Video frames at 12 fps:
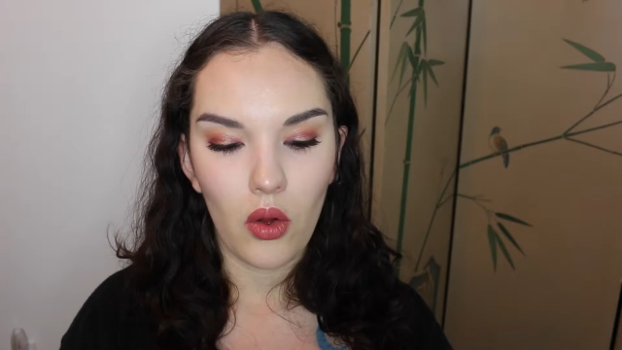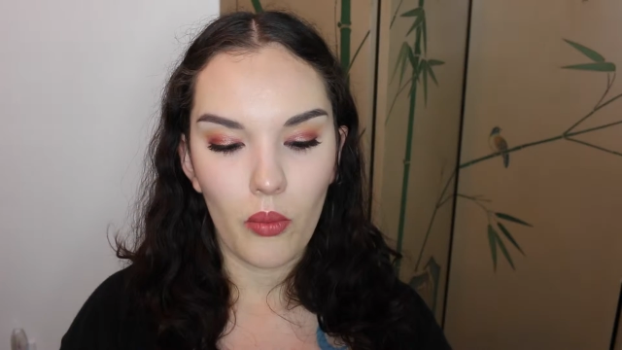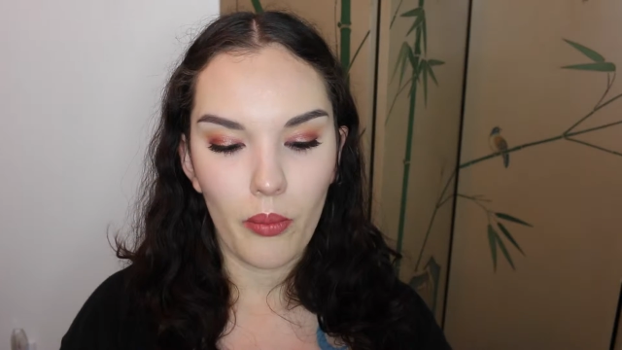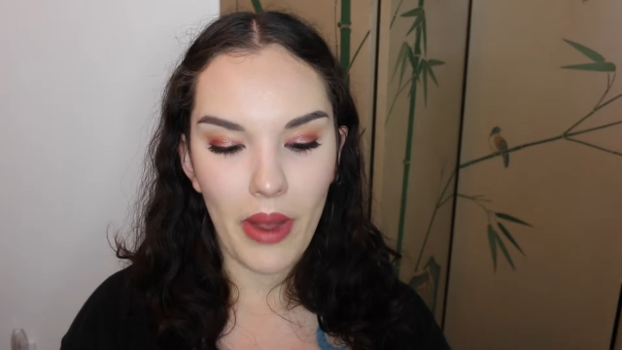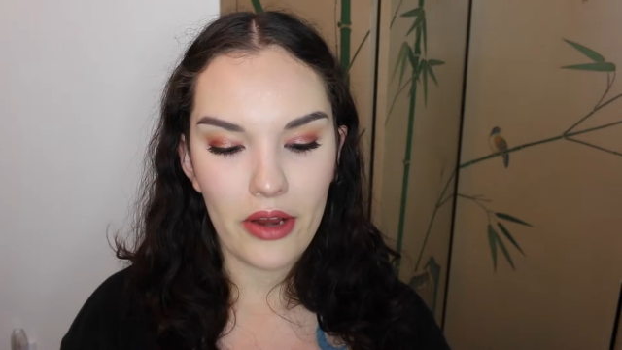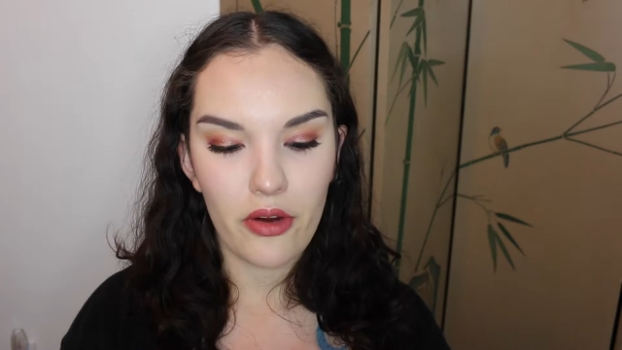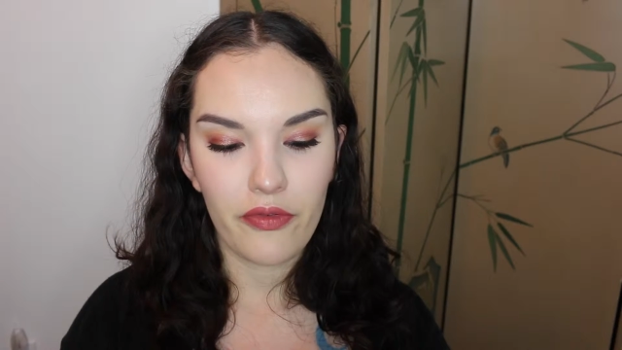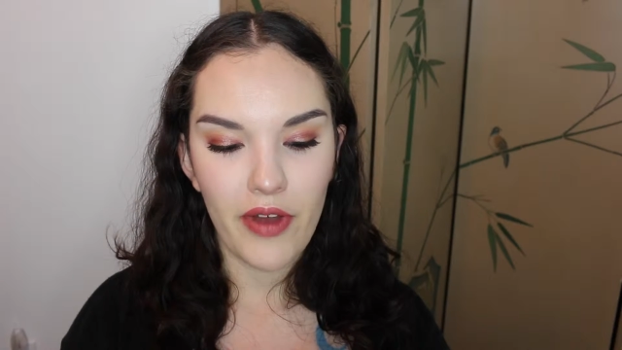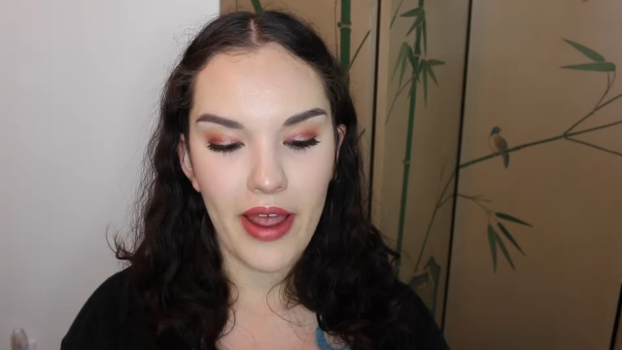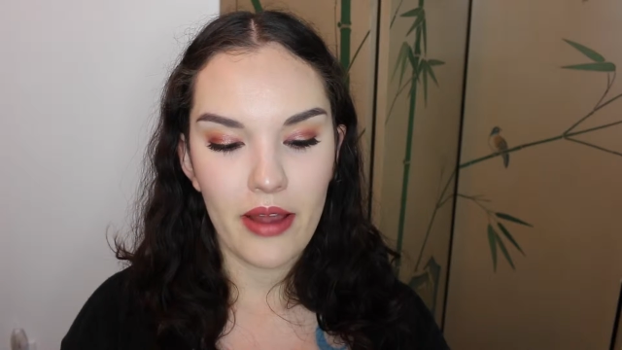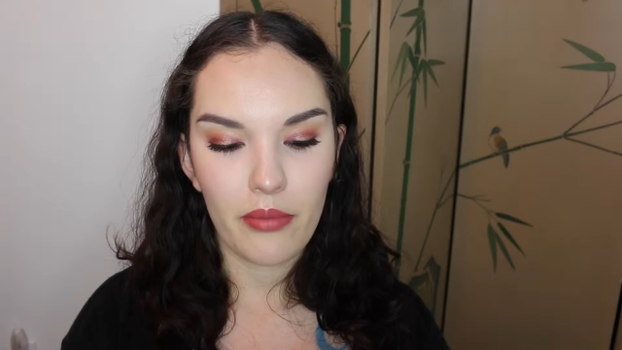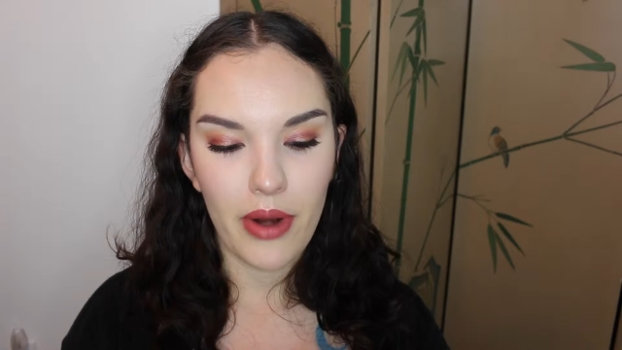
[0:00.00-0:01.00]

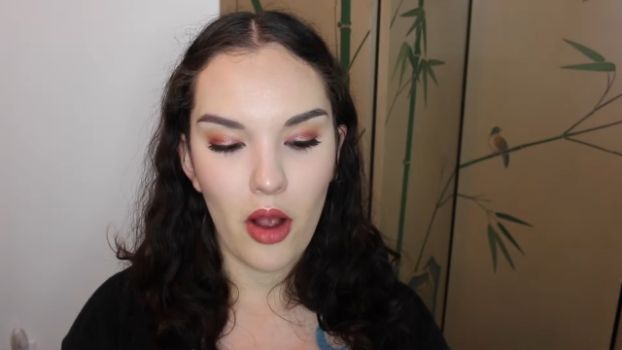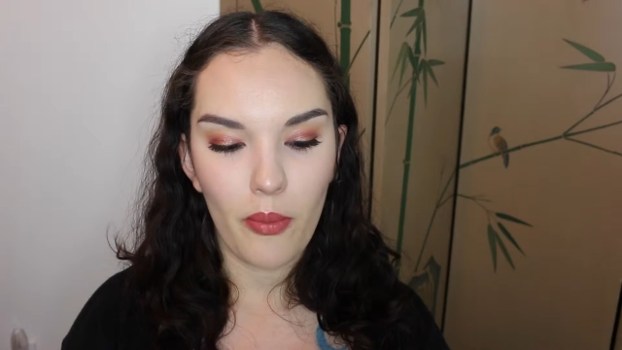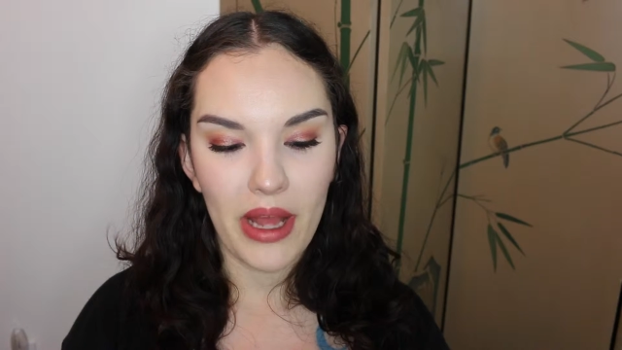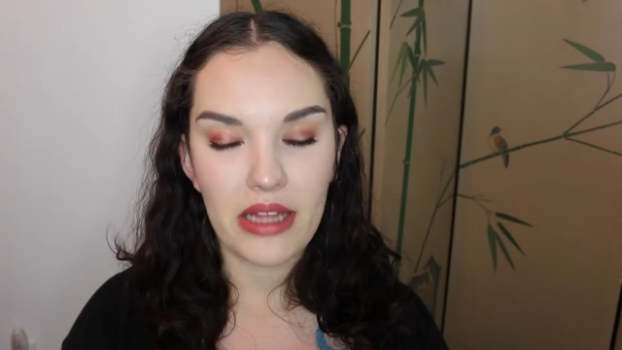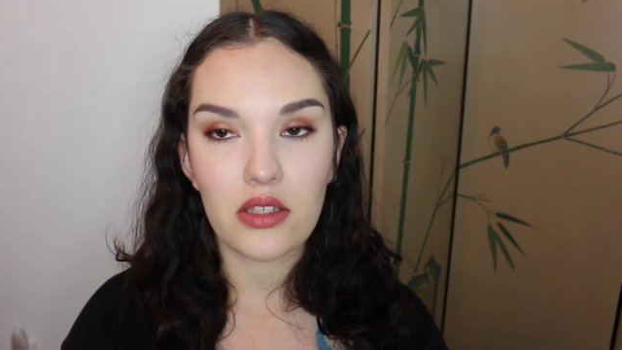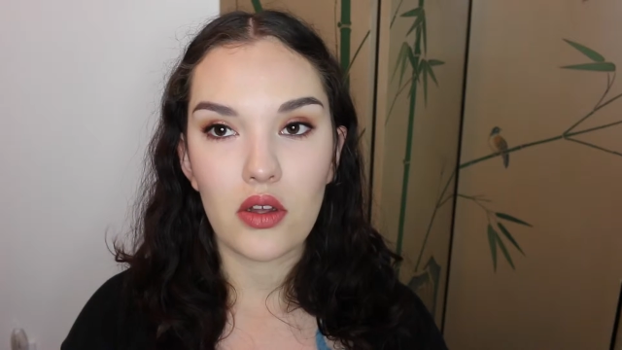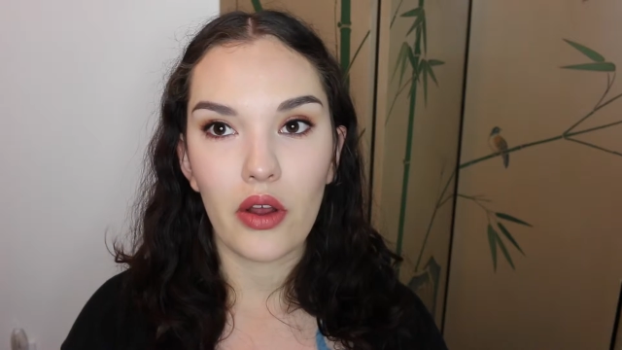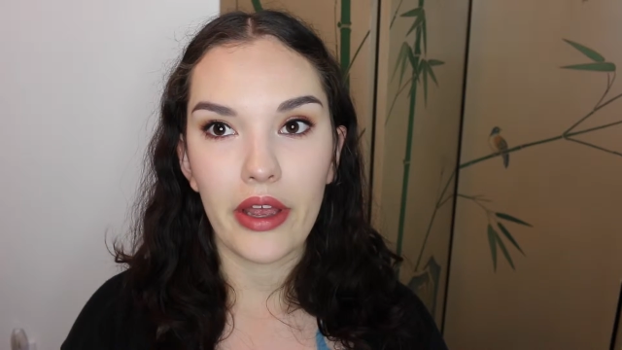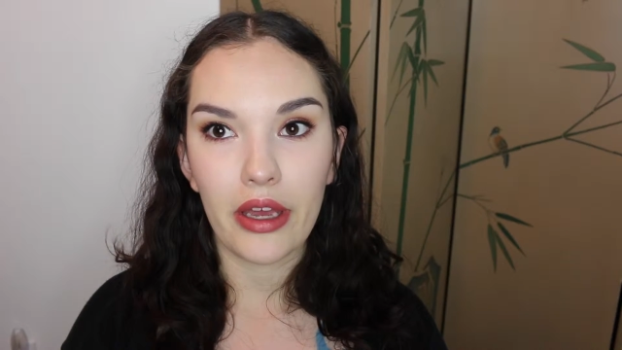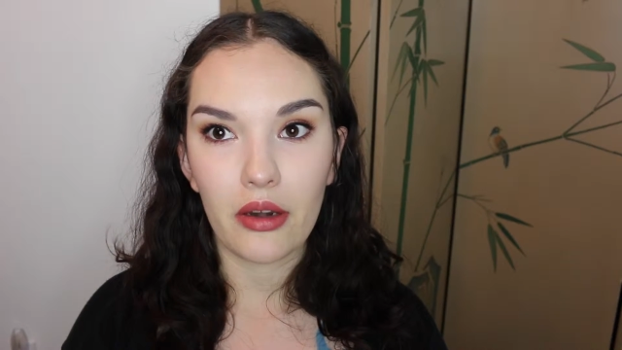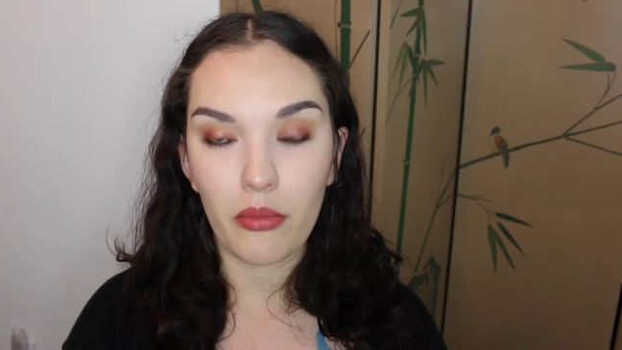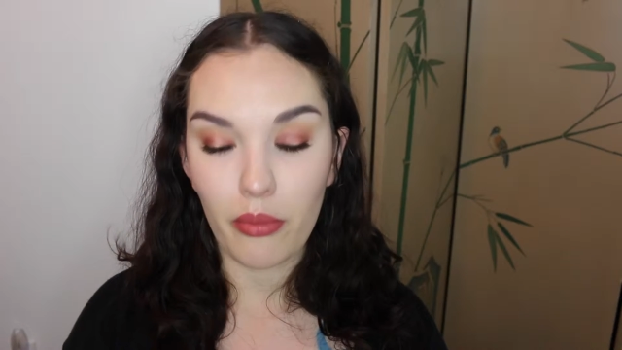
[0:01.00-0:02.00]
microfine brow pencil
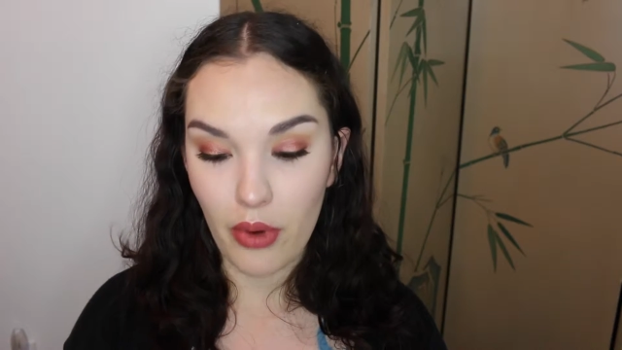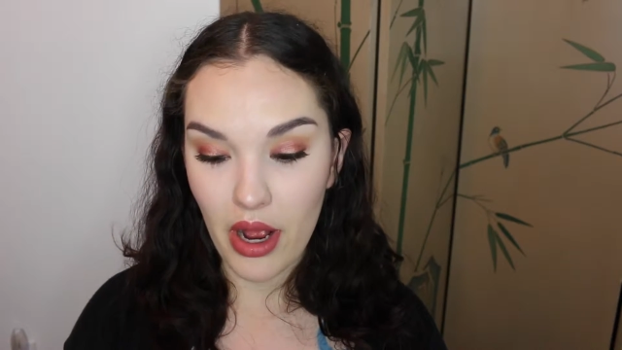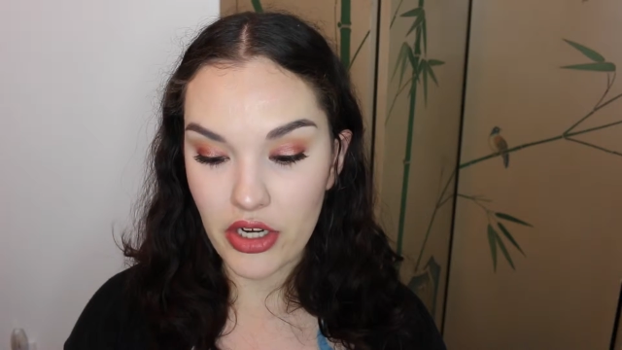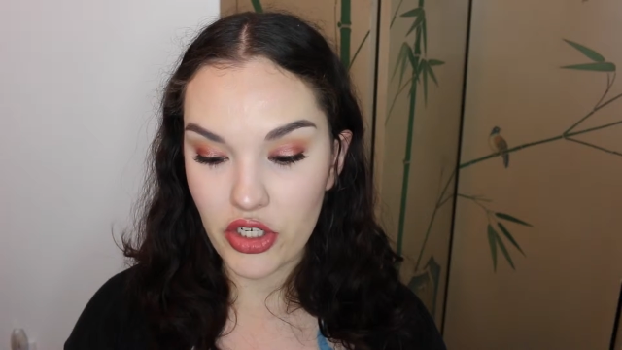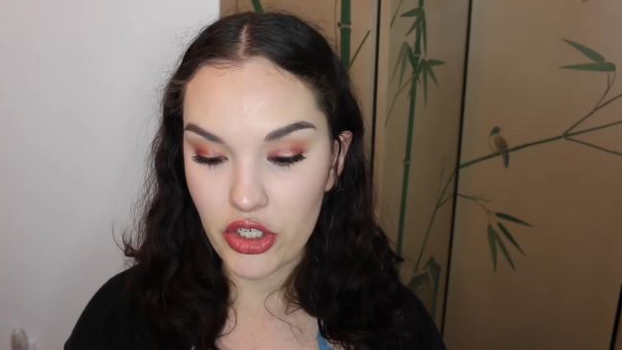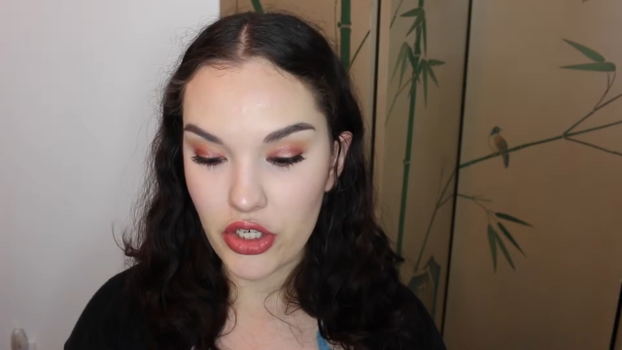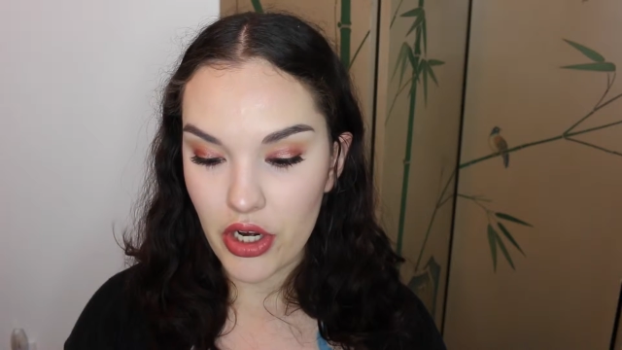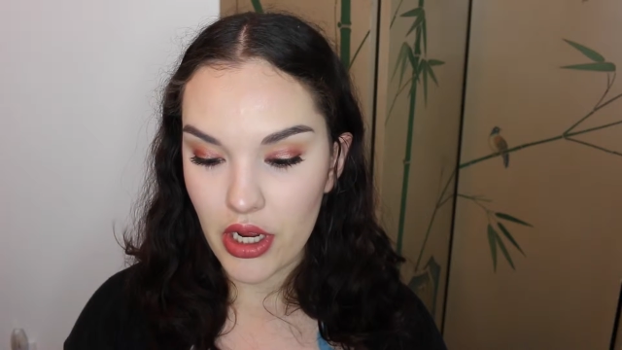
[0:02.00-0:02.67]
and brush.